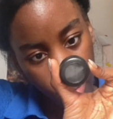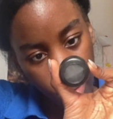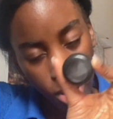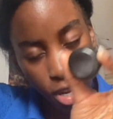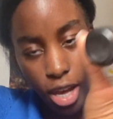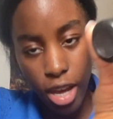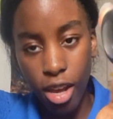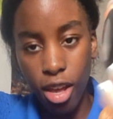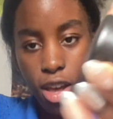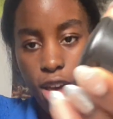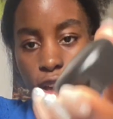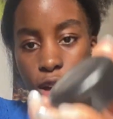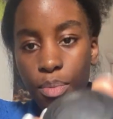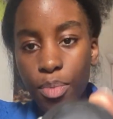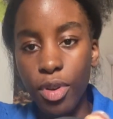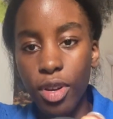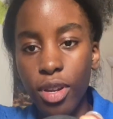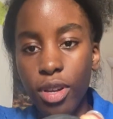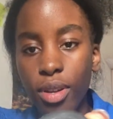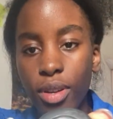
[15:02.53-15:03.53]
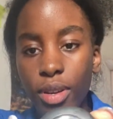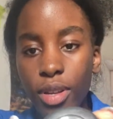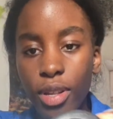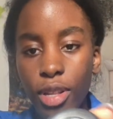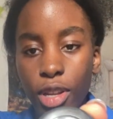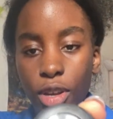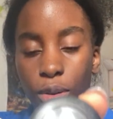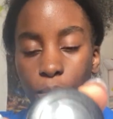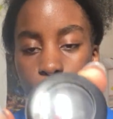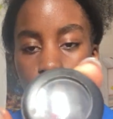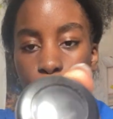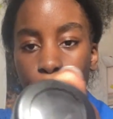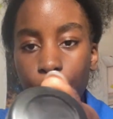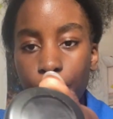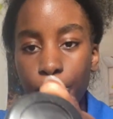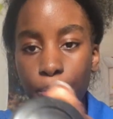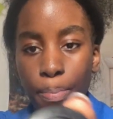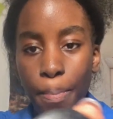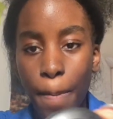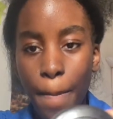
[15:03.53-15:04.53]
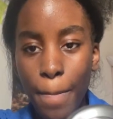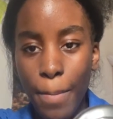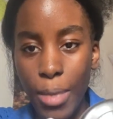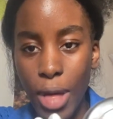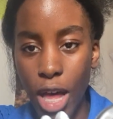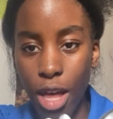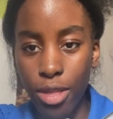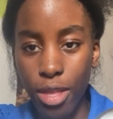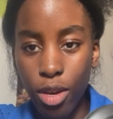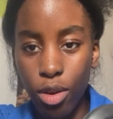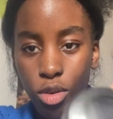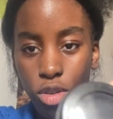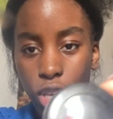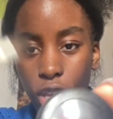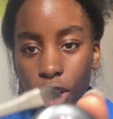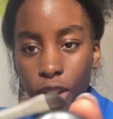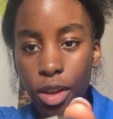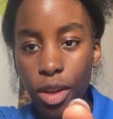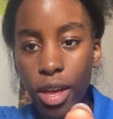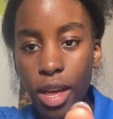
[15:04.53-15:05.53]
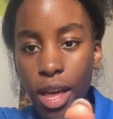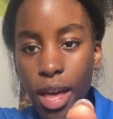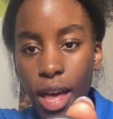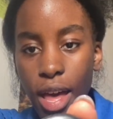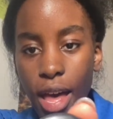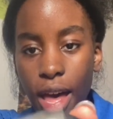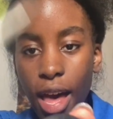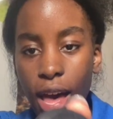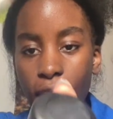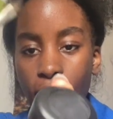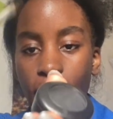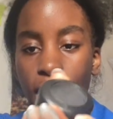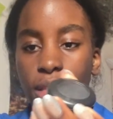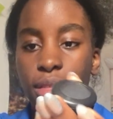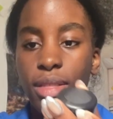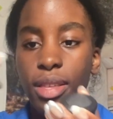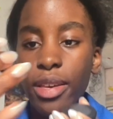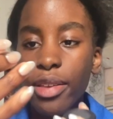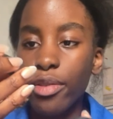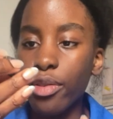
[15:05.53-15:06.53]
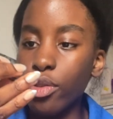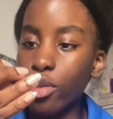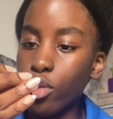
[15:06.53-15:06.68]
yeah, carbon, no, I think with shadow, and this